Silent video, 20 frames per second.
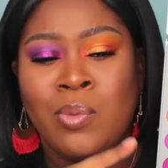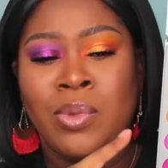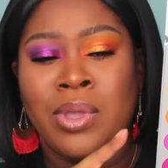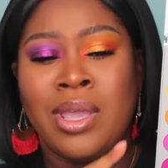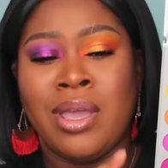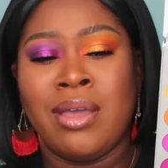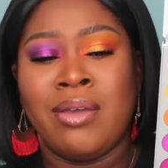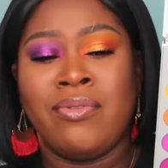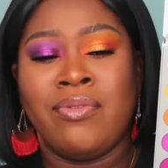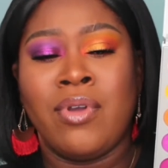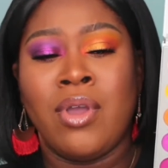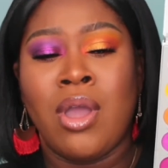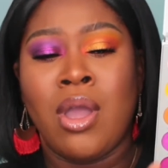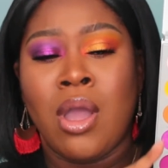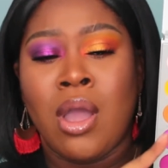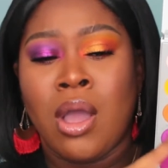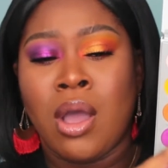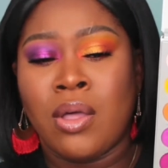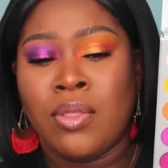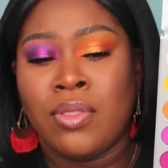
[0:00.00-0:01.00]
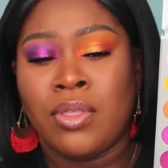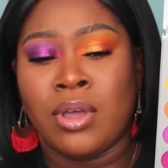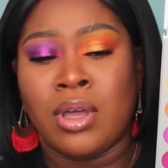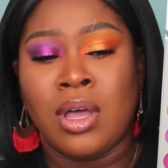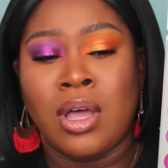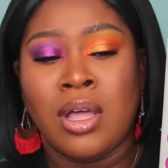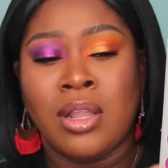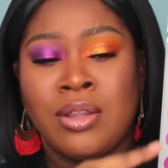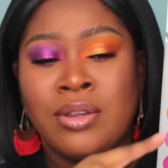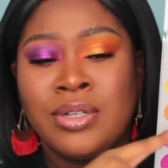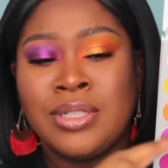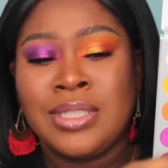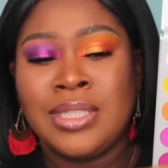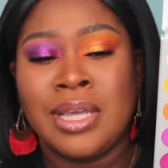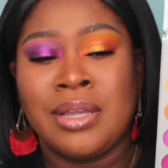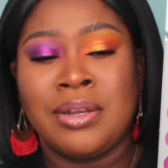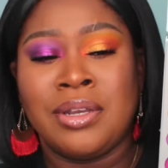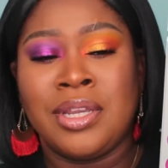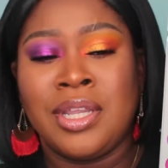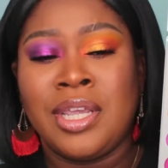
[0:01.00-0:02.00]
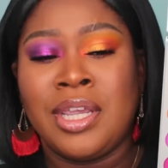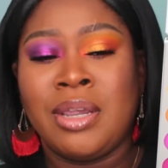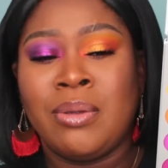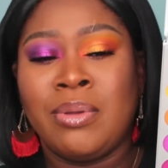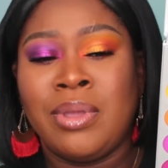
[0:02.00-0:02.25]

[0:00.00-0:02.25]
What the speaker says: We have the colors down in here.